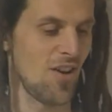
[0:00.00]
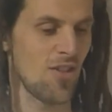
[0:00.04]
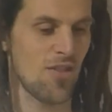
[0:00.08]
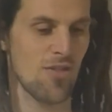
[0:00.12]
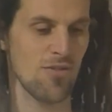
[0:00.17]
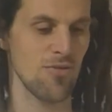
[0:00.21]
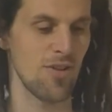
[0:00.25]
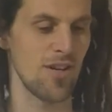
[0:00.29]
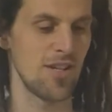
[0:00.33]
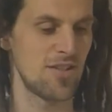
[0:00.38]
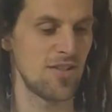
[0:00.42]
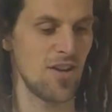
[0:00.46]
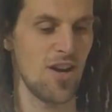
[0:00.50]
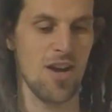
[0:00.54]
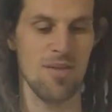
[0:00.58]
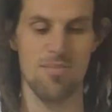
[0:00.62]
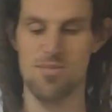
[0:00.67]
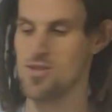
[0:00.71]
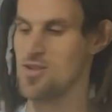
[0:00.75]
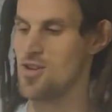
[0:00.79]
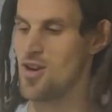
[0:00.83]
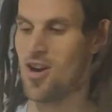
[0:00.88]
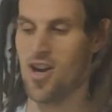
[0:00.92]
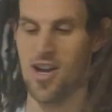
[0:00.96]
3
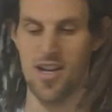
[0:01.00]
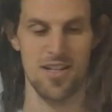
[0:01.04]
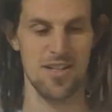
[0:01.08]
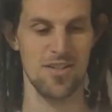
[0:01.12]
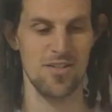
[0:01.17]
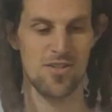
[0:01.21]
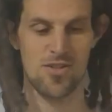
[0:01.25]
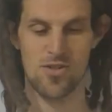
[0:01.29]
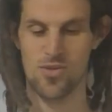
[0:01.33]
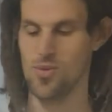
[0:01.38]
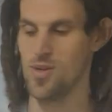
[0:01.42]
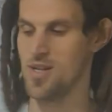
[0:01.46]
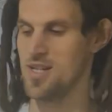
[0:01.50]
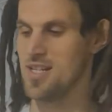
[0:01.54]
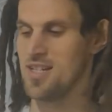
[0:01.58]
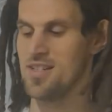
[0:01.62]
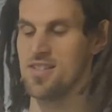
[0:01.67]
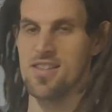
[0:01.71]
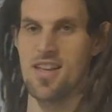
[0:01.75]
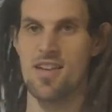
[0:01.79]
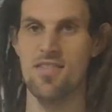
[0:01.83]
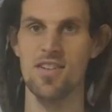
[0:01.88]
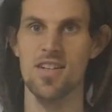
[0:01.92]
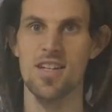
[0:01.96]
times 9 is
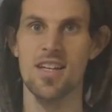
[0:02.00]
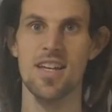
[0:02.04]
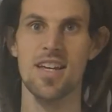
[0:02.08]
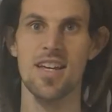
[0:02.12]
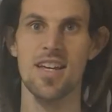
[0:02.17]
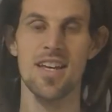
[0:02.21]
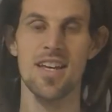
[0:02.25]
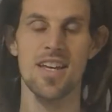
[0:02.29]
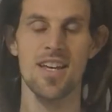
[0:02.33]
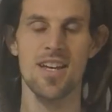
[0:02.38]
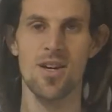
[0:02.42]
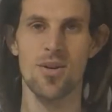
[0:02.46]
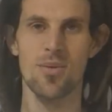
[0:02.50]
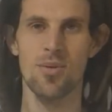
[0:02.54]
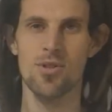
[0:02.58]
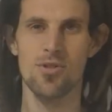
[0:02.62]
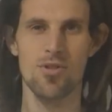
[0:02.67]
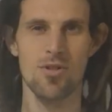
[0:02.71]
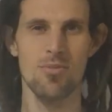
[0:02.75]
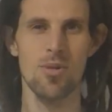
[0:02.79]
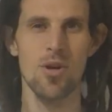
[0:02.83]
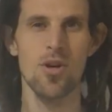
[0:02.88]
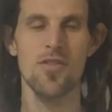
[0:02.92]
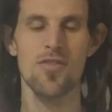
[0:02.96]
27, which
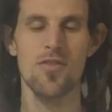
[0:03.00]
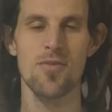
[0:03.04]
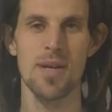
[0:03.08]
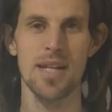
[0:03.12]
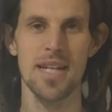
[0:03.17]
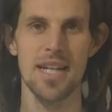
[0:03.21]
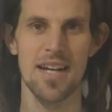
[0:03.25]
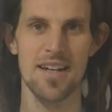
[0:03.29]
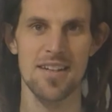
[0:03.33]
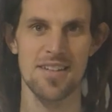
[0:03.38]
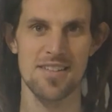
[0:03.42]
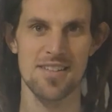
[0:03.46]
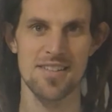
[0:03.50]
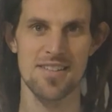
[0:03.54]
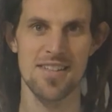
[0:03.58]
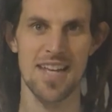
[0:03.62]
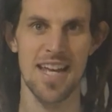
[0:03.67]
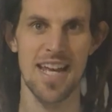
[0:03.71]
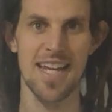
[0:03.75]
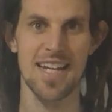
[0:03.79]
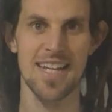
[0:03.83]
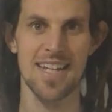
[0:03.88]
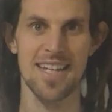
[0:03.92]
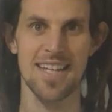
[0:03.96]
removed from any
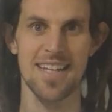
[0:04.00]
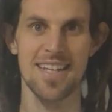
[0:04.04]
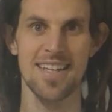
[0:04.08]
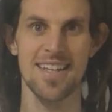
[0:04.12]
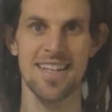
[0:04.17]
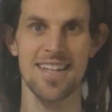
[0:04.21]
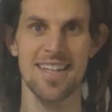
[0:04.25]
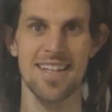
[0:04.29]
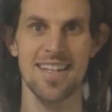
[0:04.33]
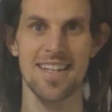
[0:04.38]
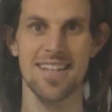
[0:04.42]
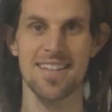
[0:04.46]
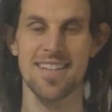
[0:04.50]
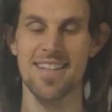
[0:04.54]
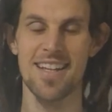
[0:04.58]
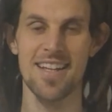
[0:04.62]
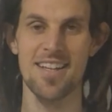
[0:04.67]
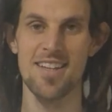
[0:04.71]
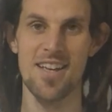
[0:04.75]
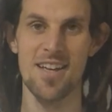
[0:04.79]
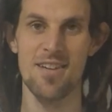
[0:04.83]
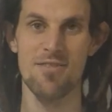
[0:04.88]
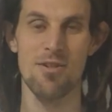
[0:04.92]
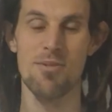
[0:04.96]
understanding,
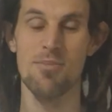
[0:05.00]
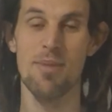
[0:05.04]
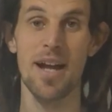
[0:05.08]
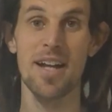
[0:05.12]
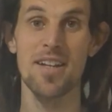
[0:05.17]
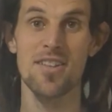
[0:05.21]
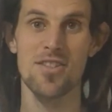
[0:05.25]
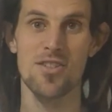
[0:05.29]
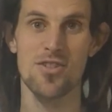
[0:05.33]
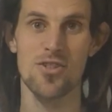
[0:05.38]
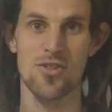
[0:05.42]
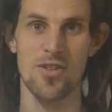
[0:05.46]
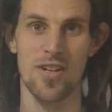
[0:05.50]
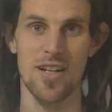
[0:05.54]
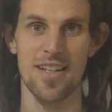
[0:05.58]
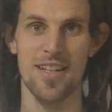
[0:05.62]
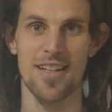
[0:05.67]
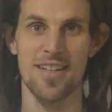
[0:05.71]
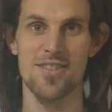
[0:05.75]
it remains a trick.